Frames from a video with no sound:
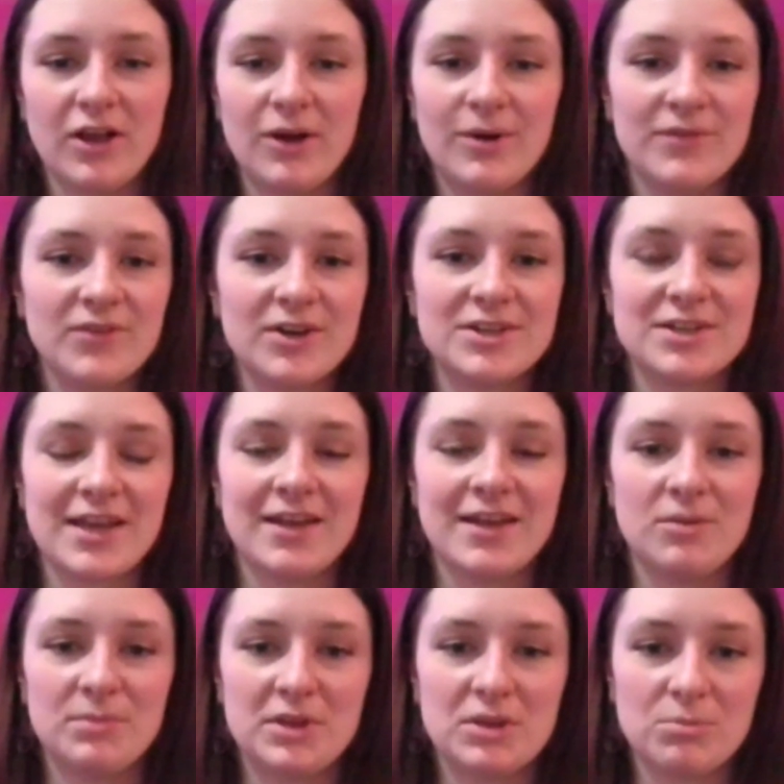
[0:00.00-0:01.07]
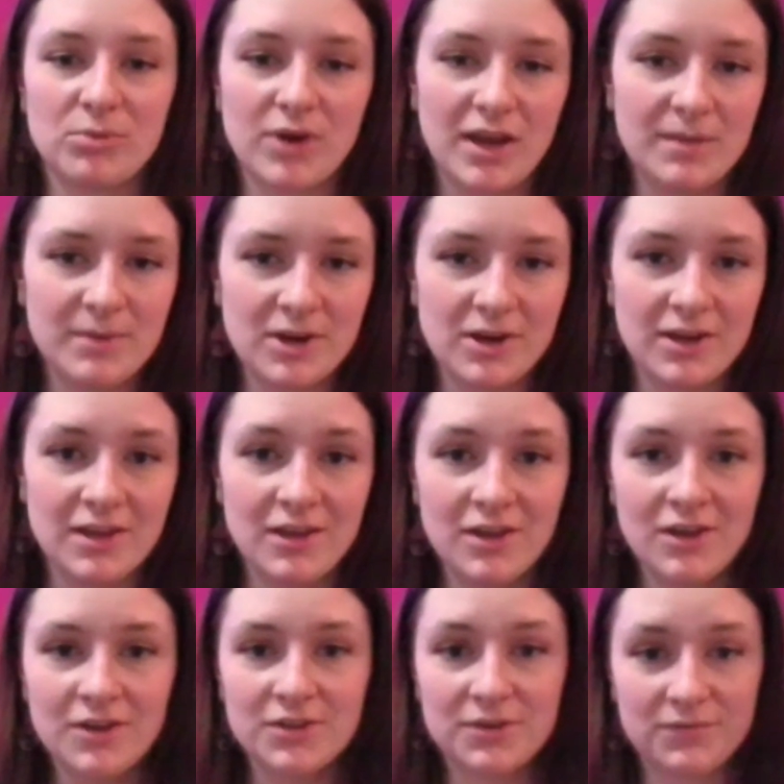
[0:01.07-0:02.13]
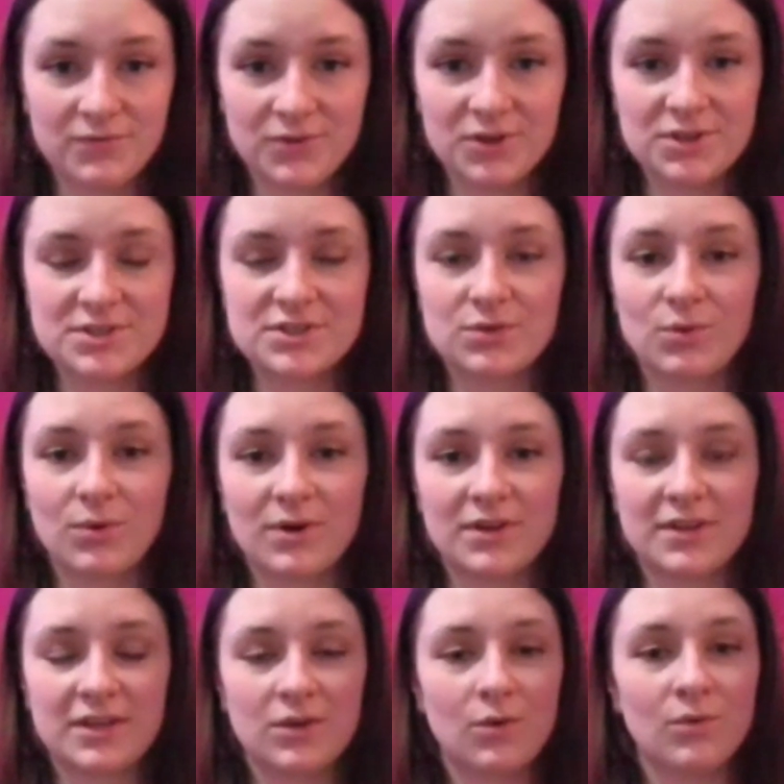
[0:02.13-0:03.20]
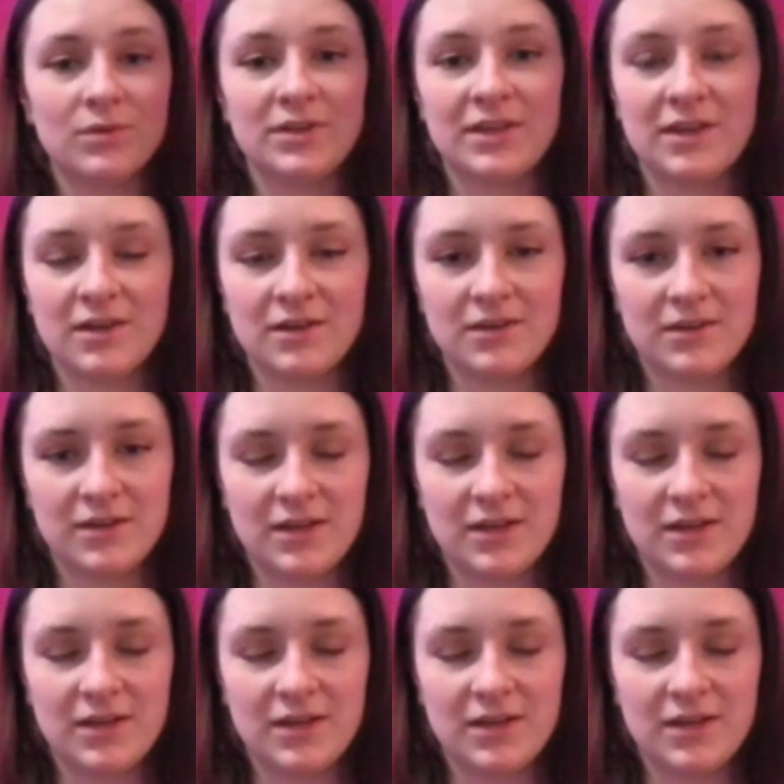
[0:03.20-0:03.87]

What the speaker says: However, it cannot be the primary, the first, or the only